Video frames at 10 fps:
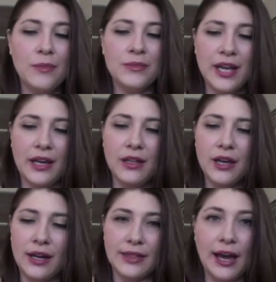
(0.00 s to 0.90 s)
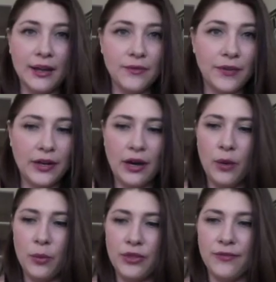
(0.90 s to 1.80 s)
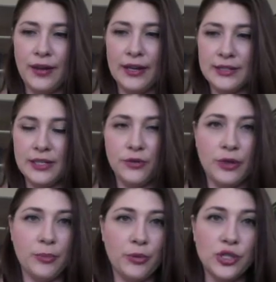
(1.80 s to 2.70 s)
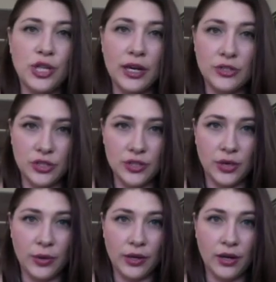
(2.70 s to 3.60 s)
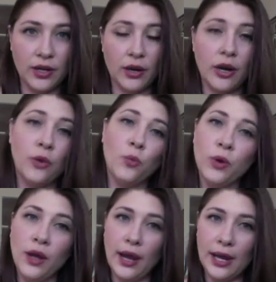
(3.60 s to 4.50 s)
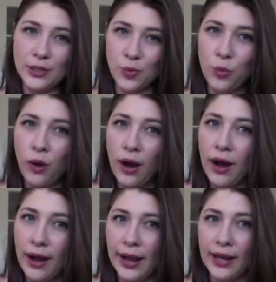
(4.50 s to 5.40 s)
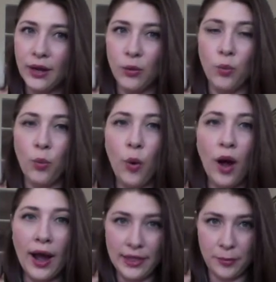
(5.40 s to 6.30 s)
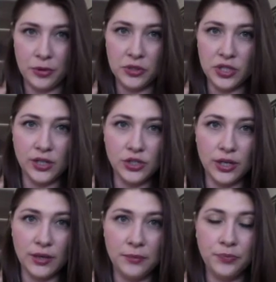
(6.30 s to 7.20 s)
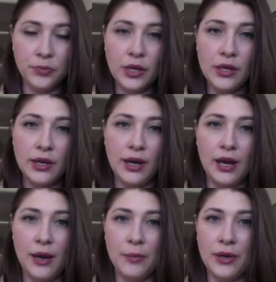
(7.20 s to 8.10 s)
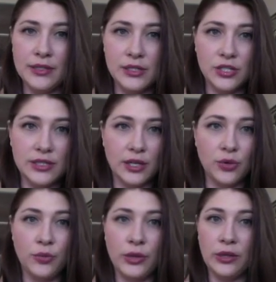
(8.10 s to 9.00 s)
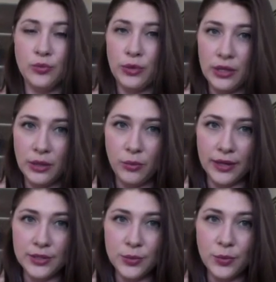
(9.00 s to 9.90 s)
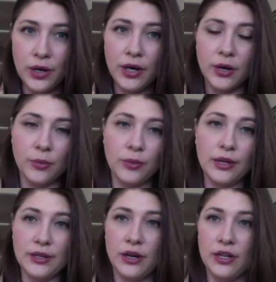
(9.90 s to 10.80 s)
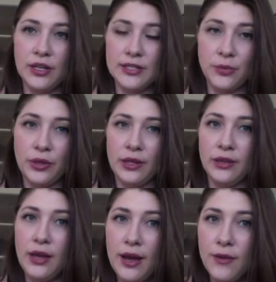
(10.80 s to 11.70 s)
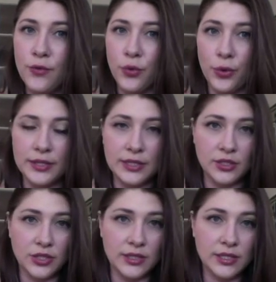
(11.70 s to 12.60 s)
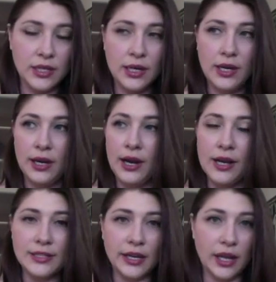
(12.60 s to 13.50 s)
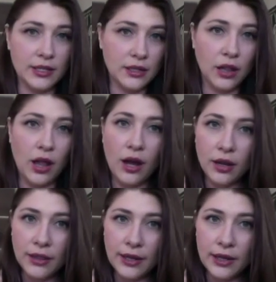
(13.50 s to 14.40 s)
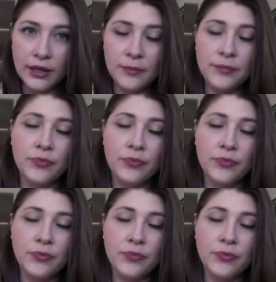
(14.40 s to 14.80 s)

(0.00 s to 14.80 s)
Take a look at that. Figure out what the fantasy or the projection's going on here, and why the projection. Is it just that you really, really want it to work? Is it really love, or is it just a ticking clock thing?